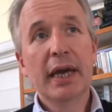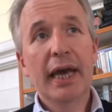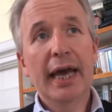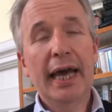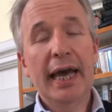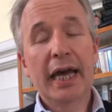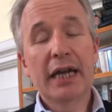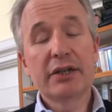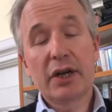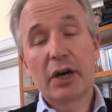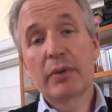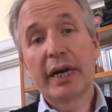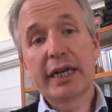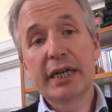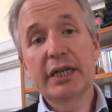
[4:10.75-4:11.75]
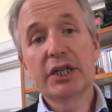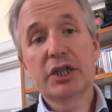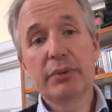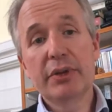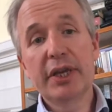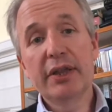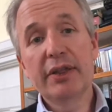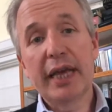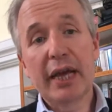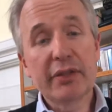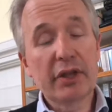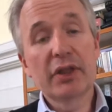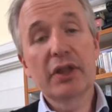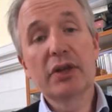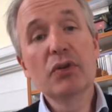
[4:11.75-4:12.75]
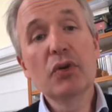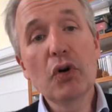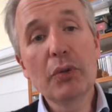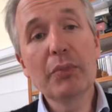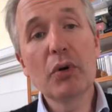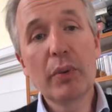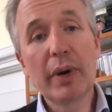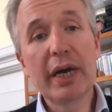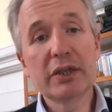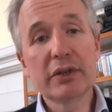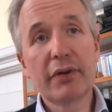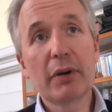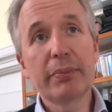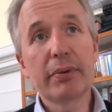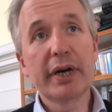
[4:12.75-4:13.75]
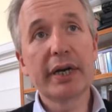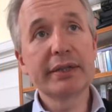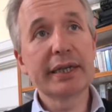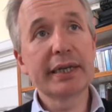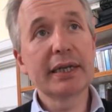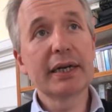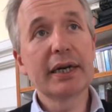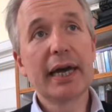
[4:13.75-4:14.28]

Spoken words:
And a recognition within that that the normal ways of operating